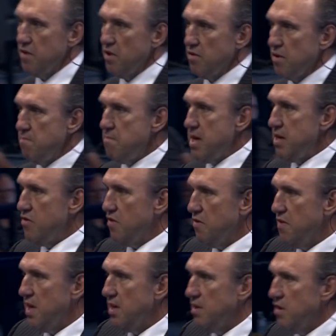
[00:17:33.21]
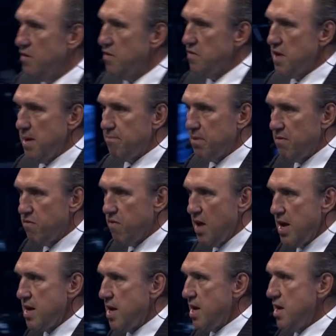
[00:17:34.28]
there's a major thing that just happened
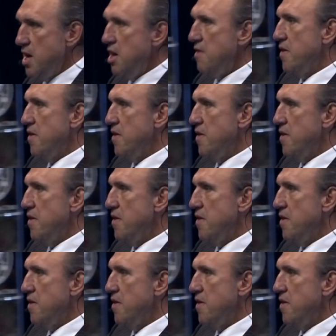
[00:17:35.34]
Friday,